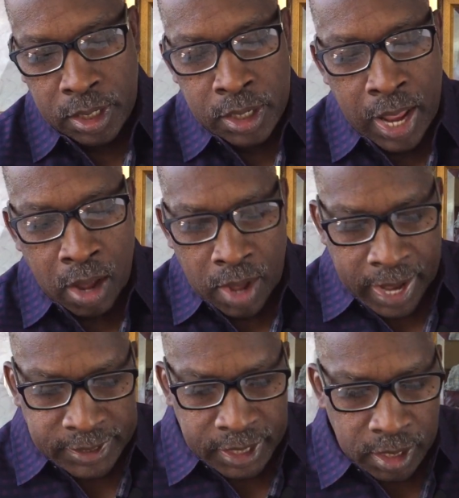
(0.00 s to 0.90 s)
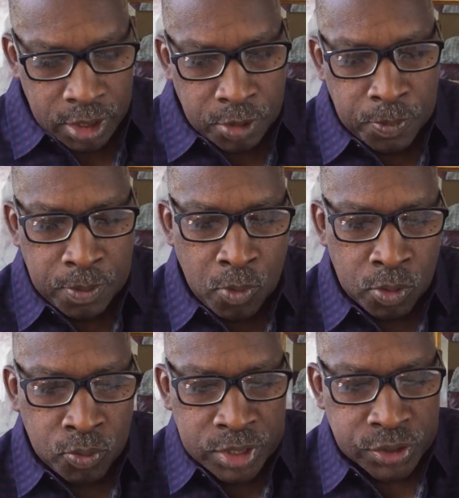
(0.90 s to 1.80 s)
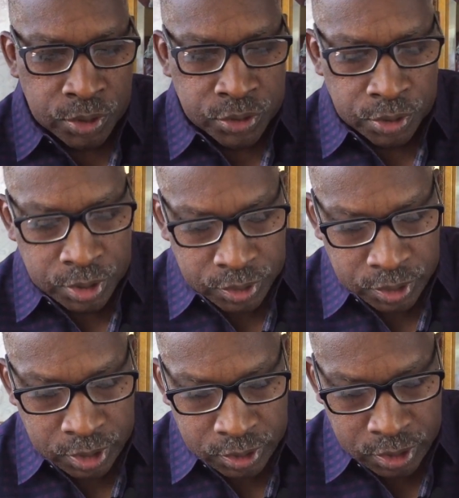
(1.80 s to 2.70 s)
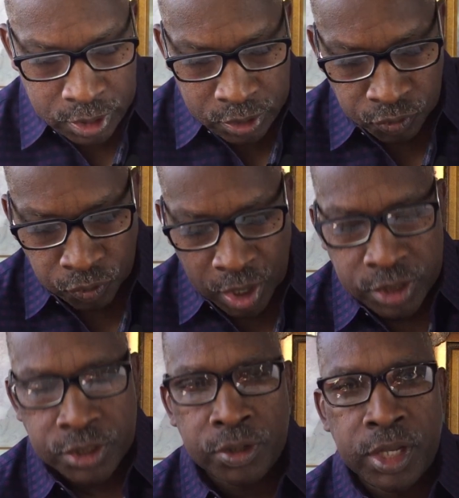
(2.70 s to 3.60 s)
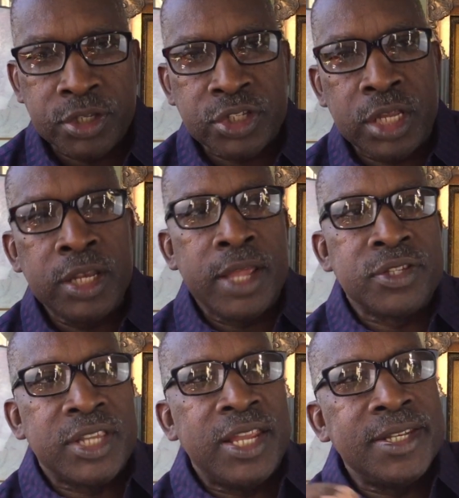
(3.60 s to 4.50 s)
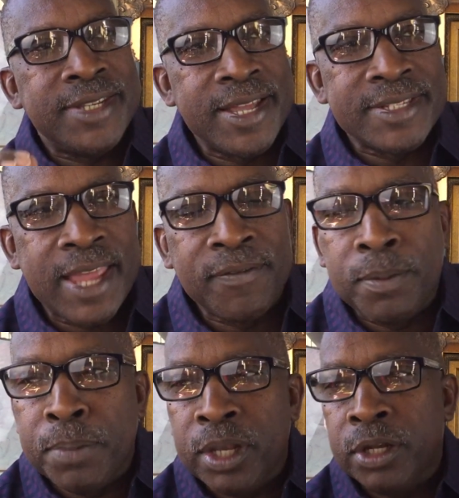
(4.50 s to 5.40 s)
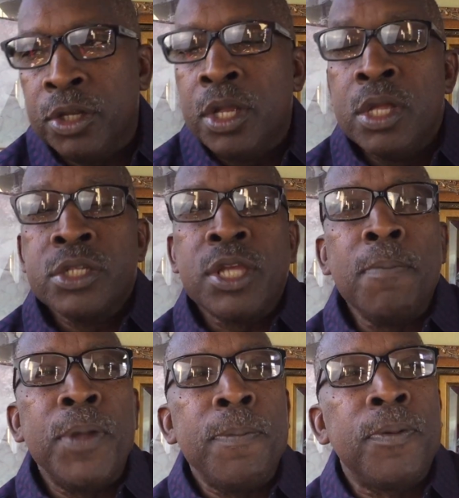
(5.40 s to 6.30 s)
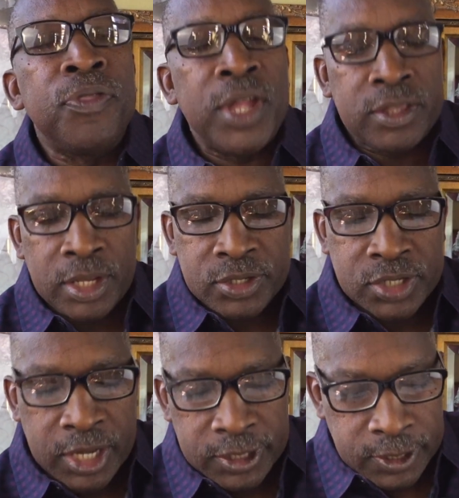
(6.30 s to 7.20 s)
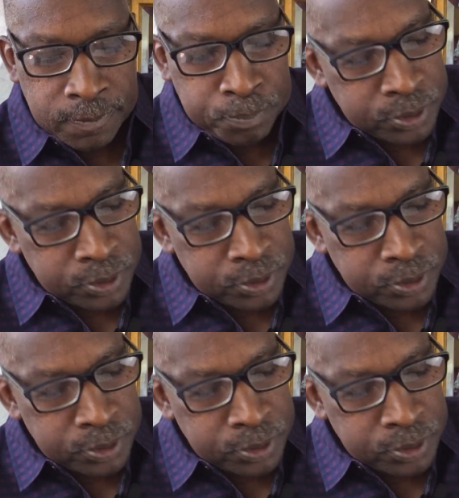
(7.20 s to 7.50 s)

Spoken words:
Now, I did a little bit more research on this phrase here that Satan. Now, Satan does have the ability. Some people think that Satan,